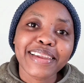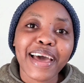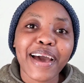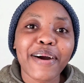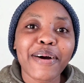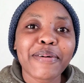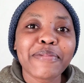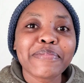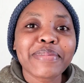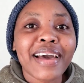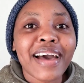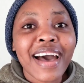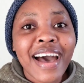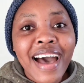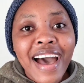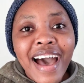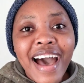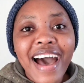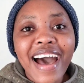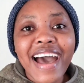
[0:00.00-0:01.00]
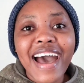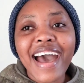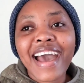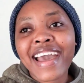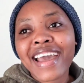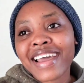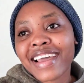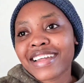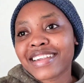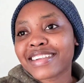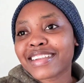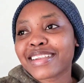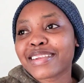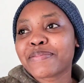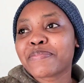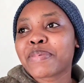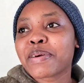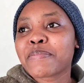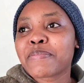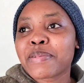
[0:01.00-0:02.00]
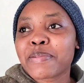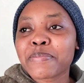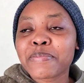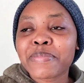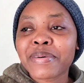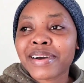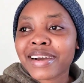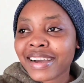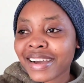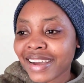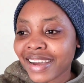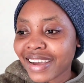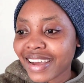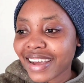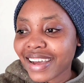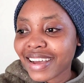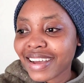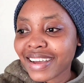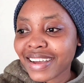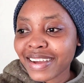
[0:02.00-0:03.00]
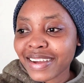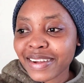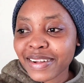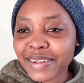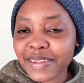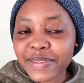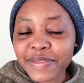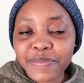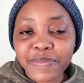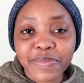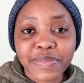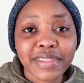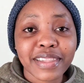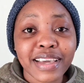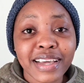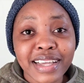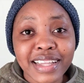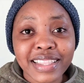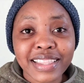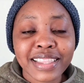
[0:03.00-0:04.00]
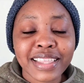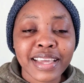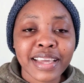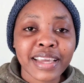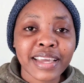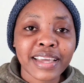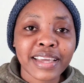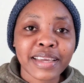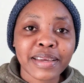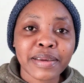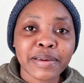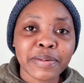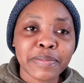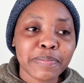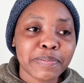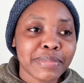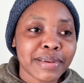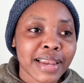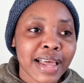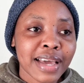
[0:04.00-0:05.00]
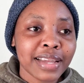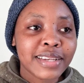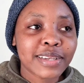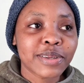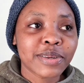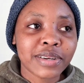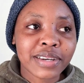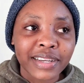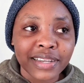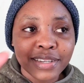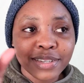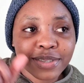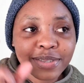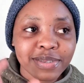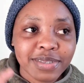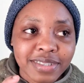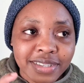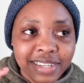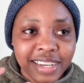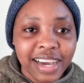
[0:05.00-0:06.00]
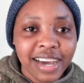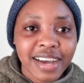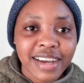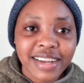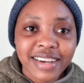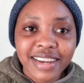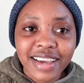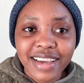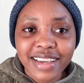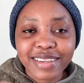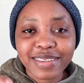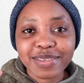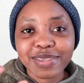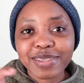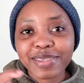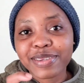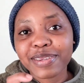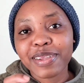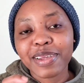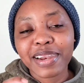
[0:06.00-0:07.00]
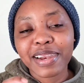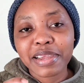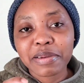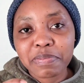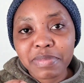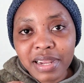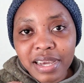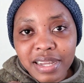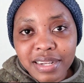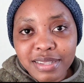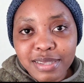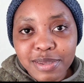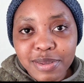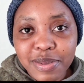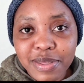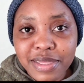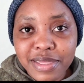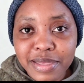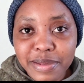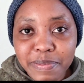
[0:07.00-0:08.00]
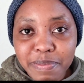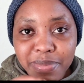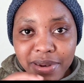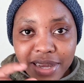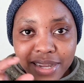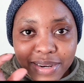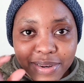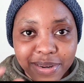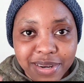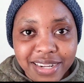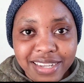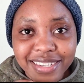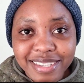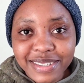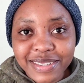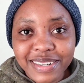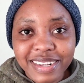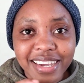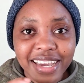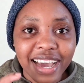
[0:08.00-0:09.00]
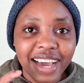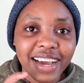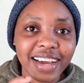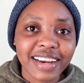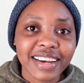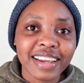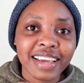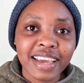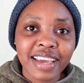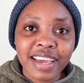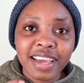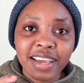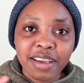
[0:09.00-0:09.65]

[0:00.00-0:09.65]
Nakwambia nilibeba mpaka the blood donation card. I used to donate blood, so the blood donation card